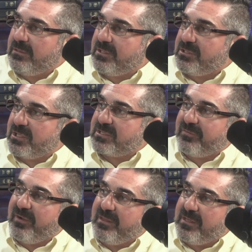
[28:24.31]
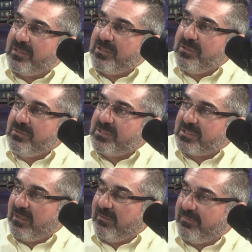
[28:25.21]
justify the
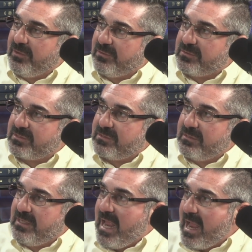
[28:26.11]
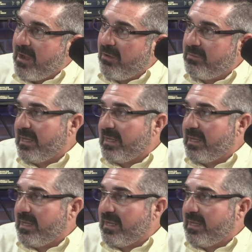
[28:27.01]
use of those now.